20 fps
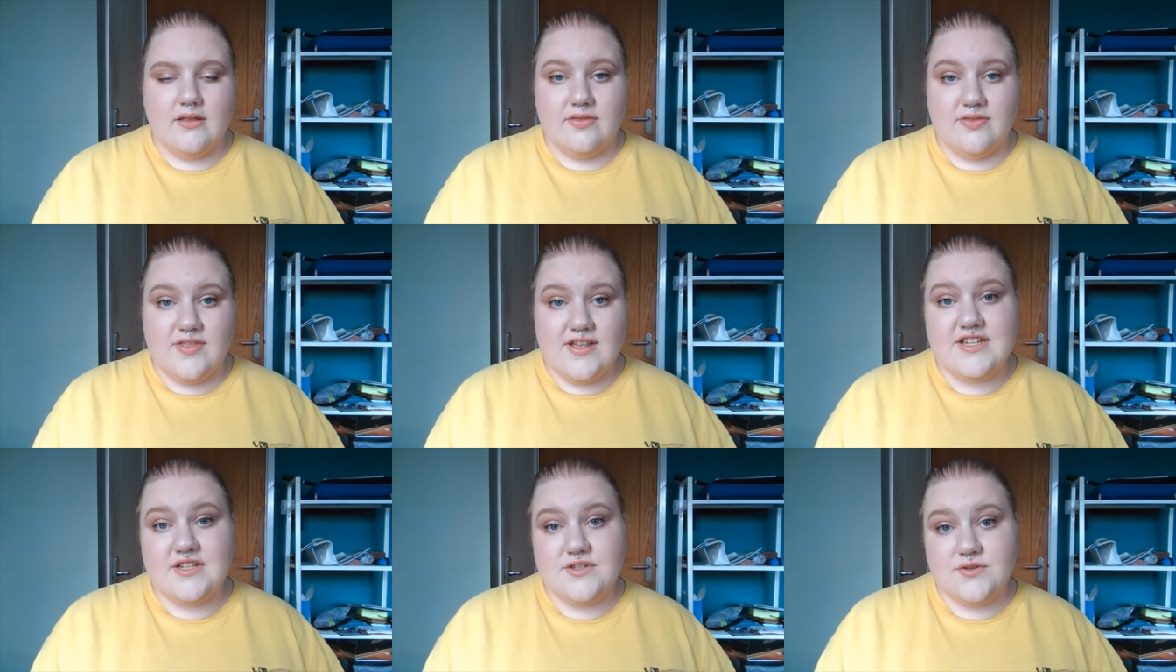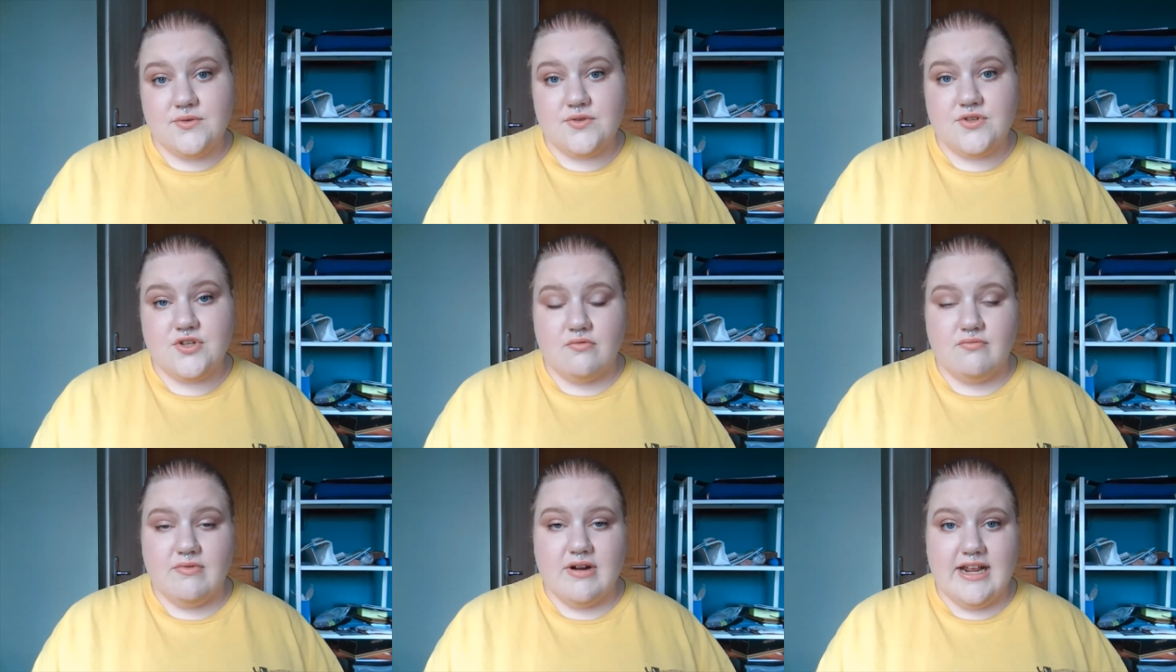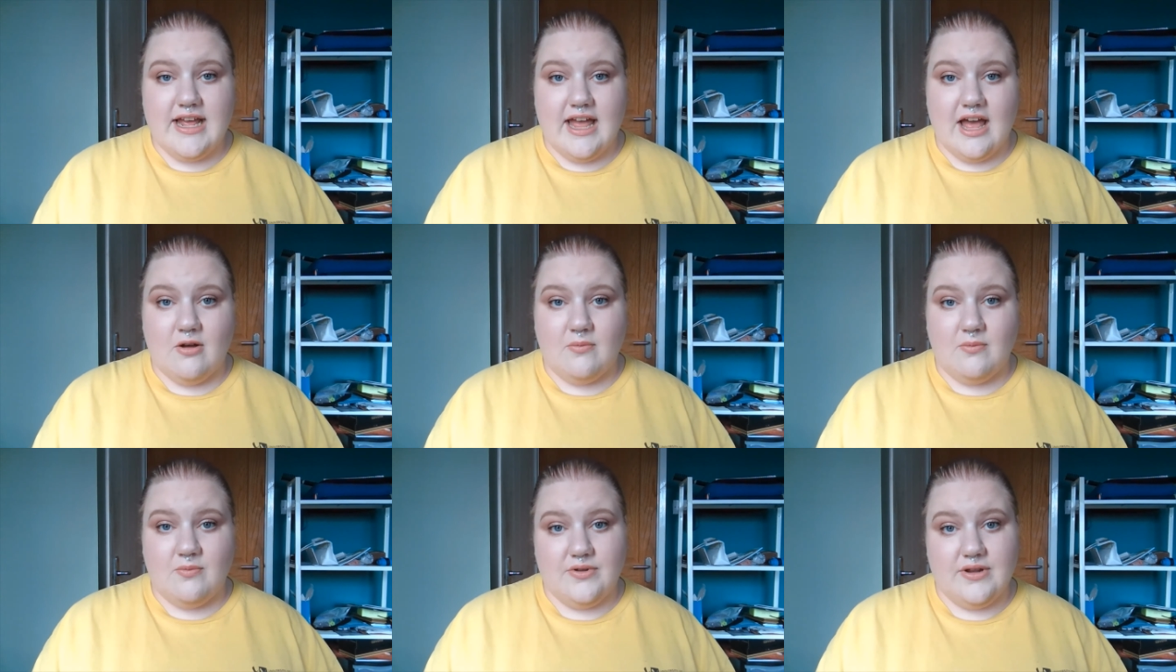This is also really
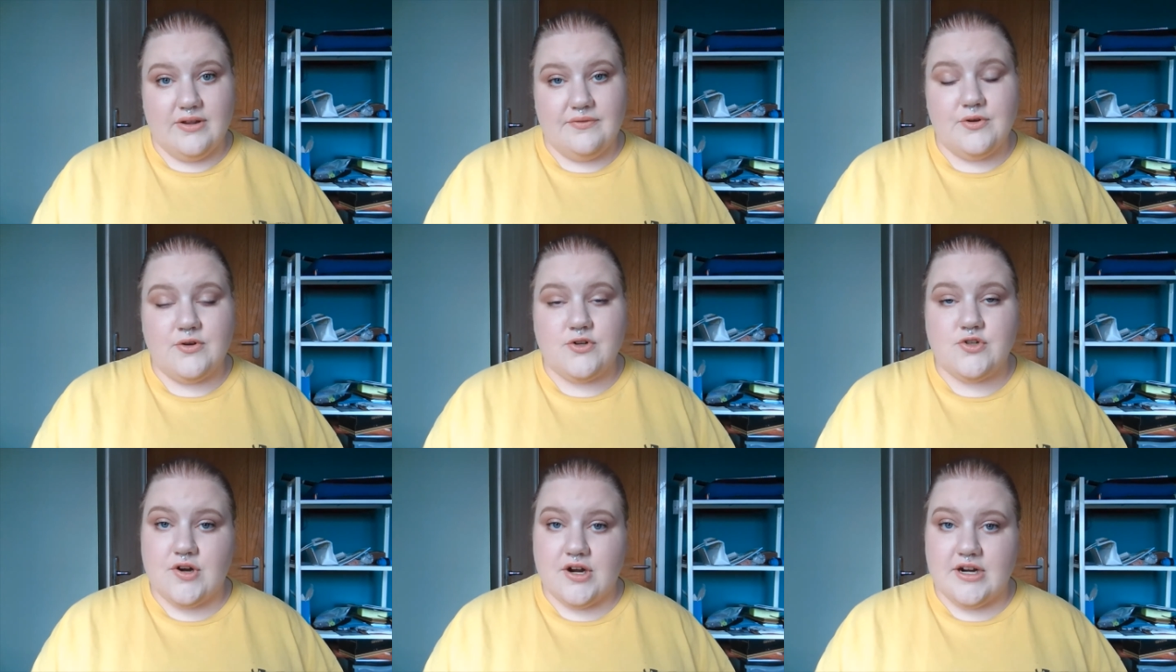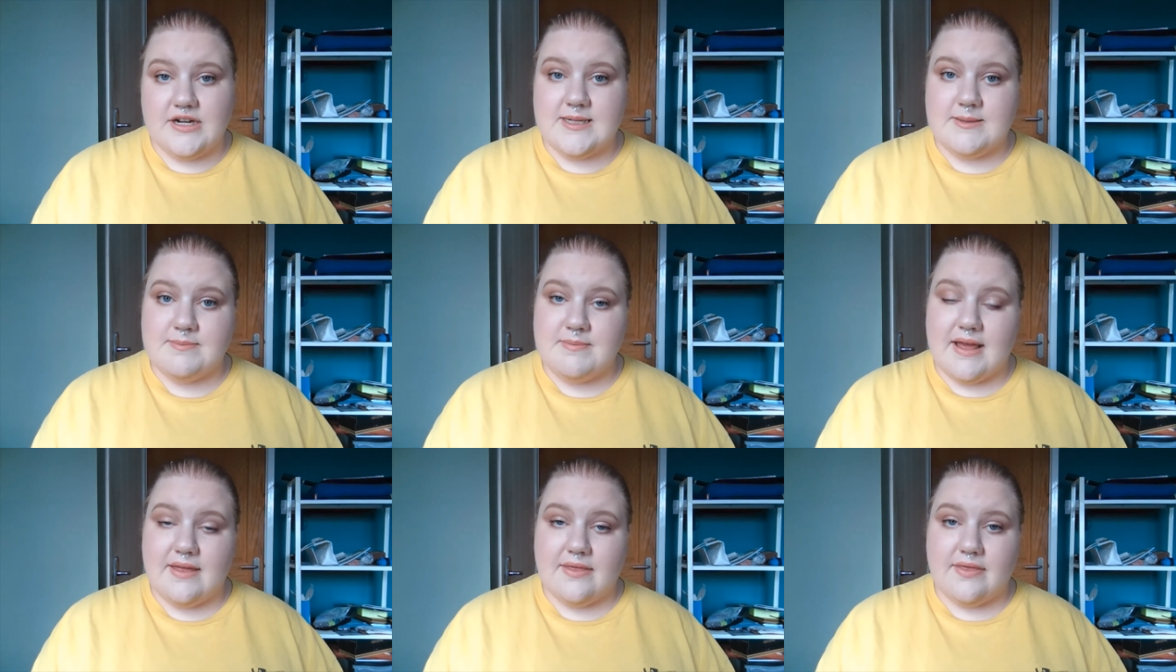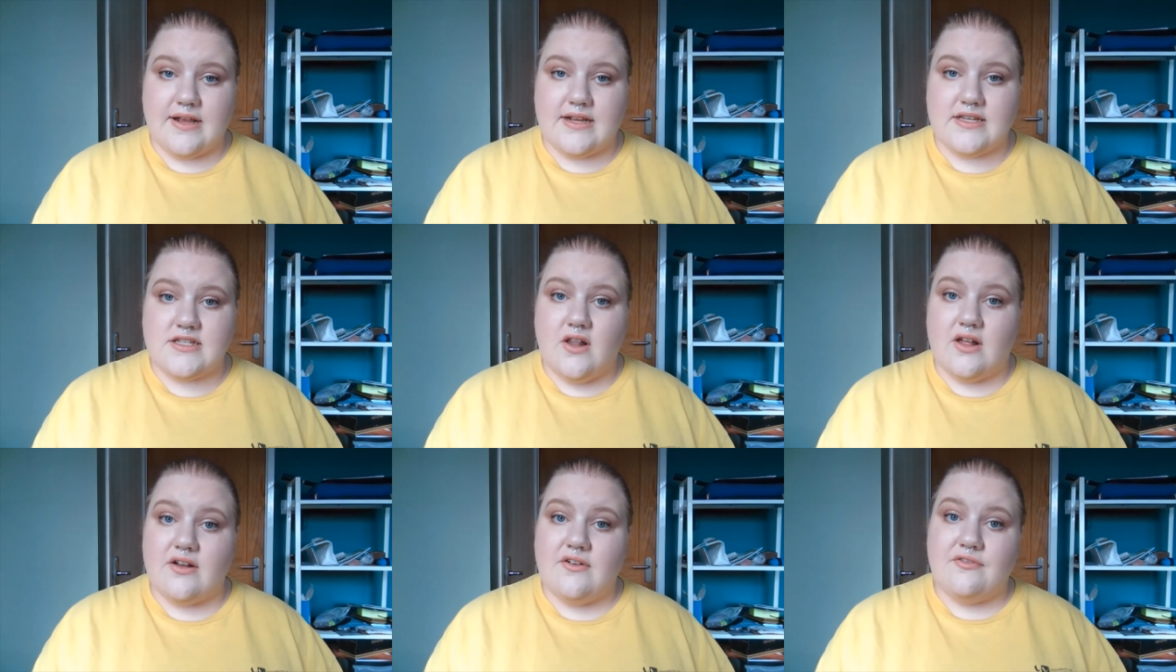helpful if you're trying to make
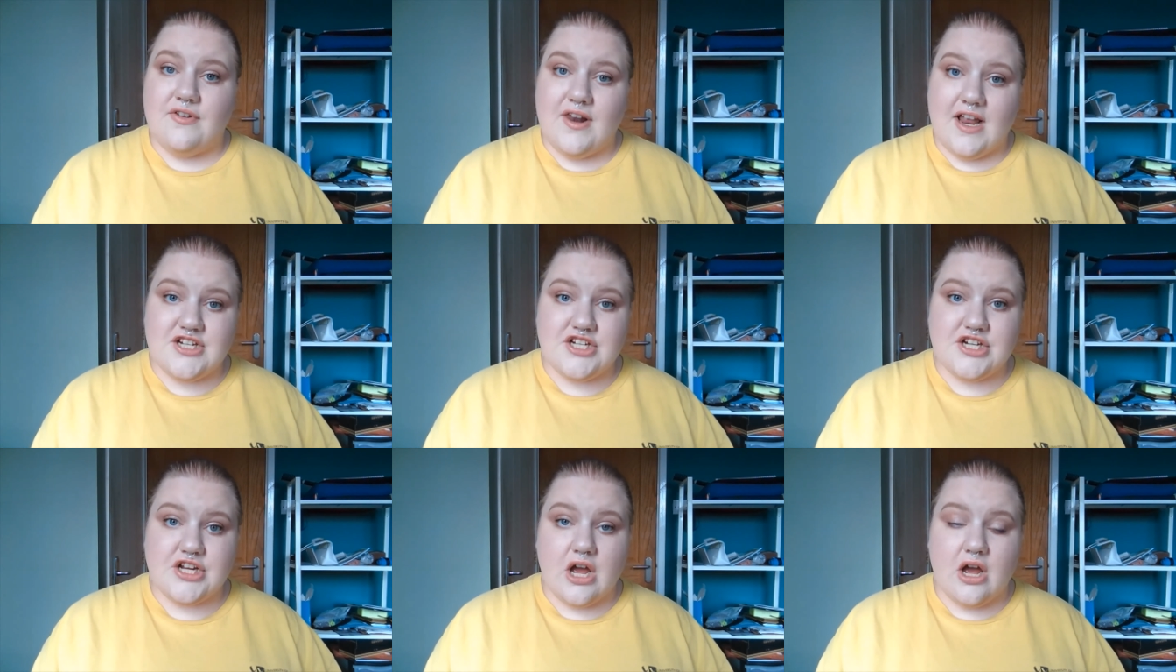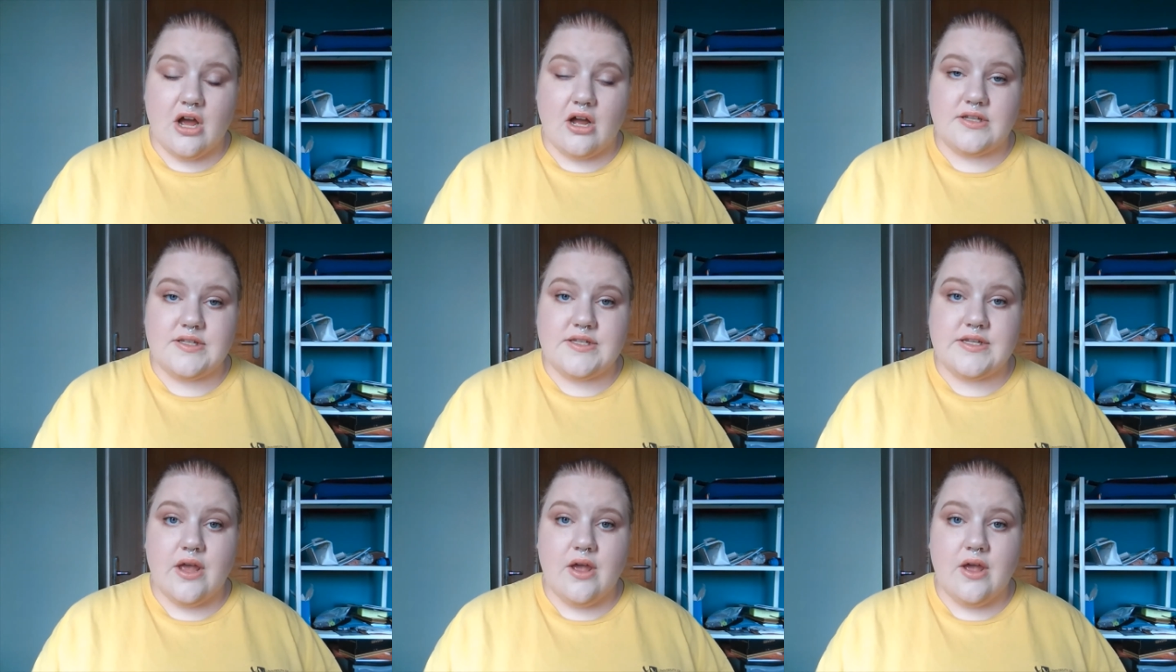things like flashcards,